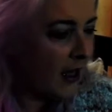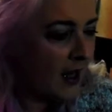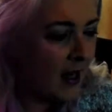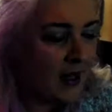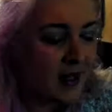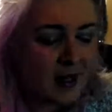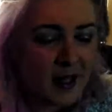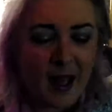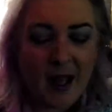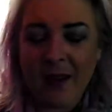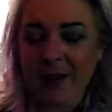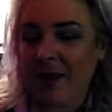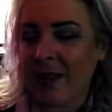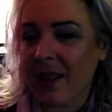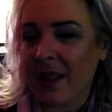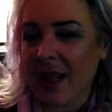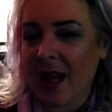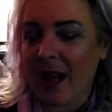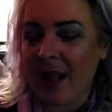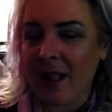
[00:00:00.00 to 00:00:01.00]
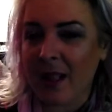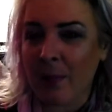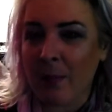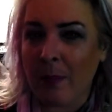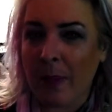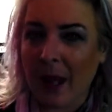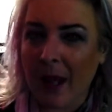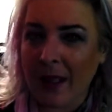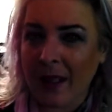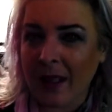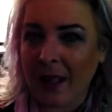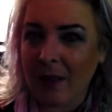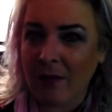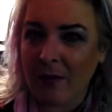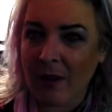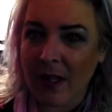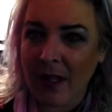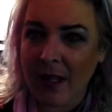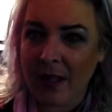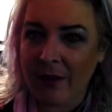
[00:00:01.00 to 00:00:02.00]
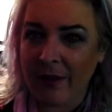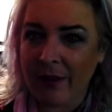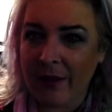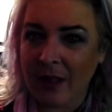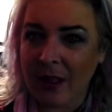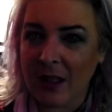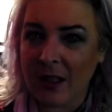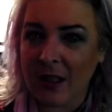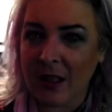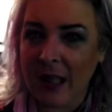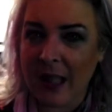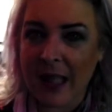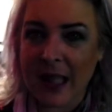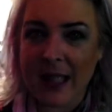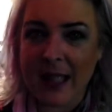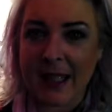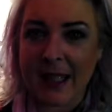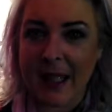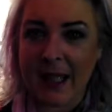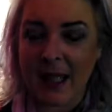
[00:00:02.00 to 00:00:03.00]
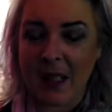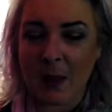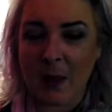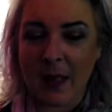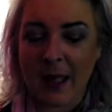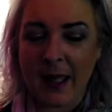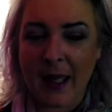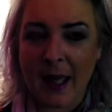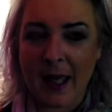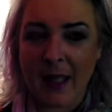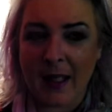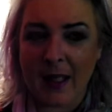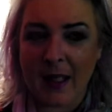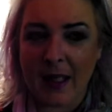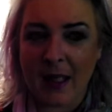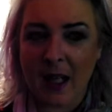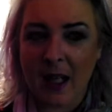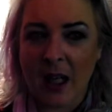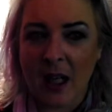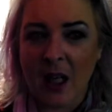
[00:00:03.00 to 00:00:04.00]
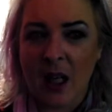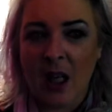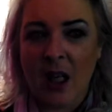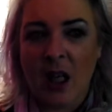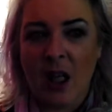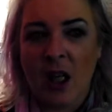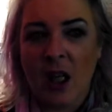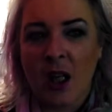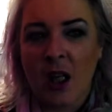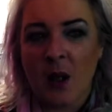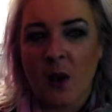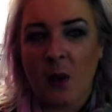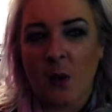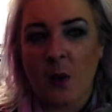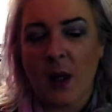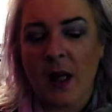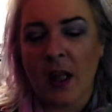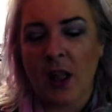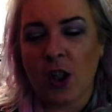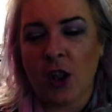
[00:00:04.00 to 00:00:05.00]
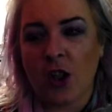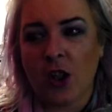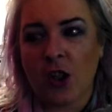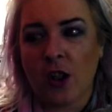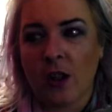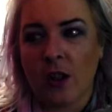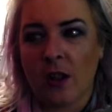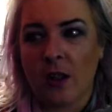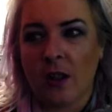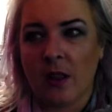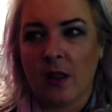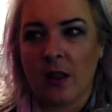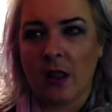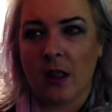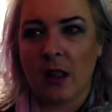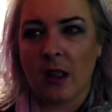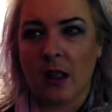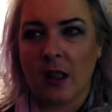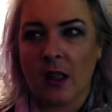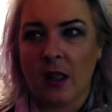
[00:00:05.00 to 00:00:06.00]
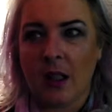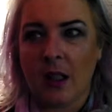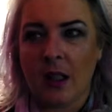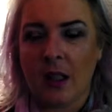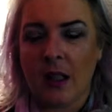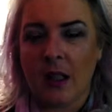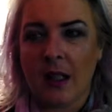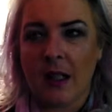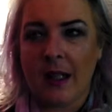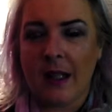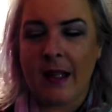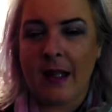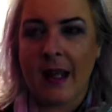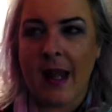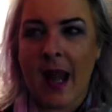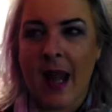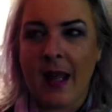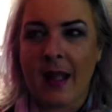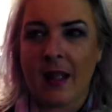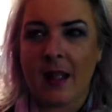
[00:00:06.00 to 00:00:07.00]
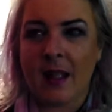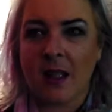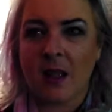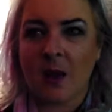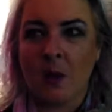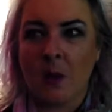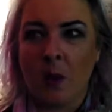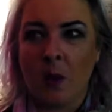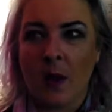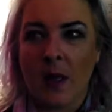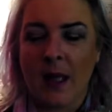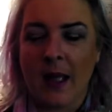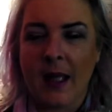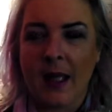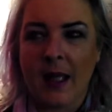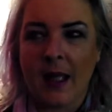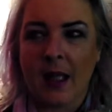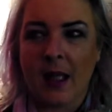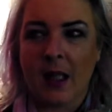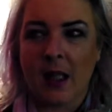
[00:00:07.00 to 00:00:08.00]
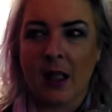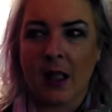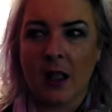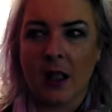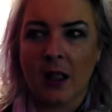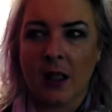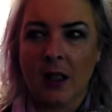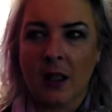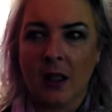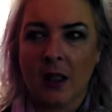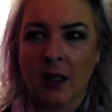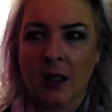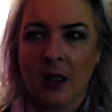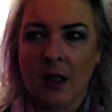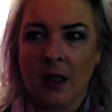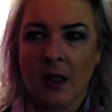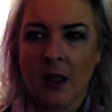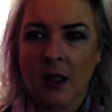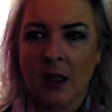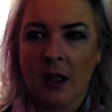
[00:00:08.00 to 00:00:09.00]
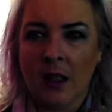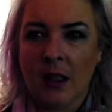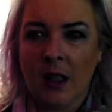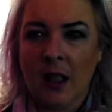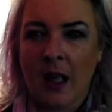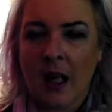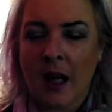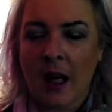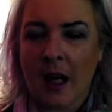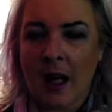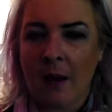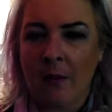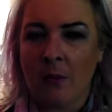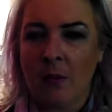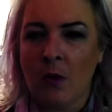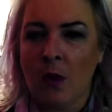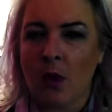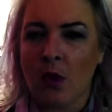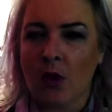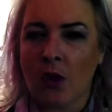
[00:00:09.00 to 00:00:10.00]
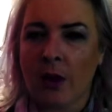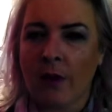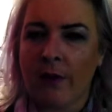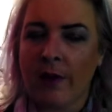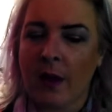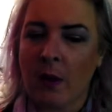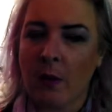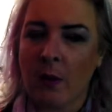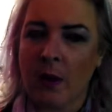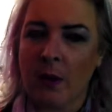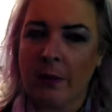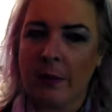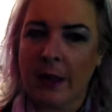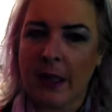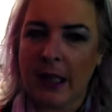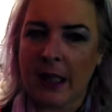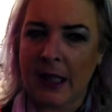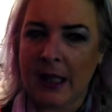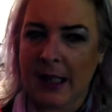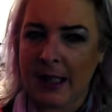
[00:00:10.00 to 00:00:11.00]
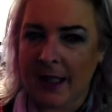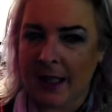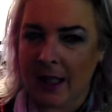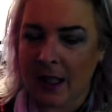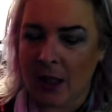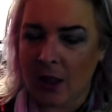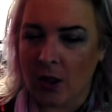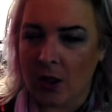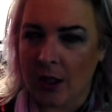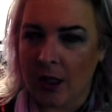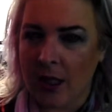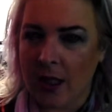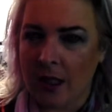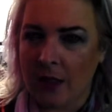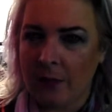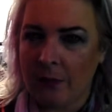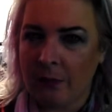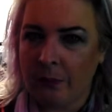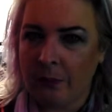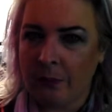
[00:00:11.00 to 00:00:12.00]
And I've started packing ready for Leeds next weekend. Which, next week, I'm not sure if there will be a lazy Sunday.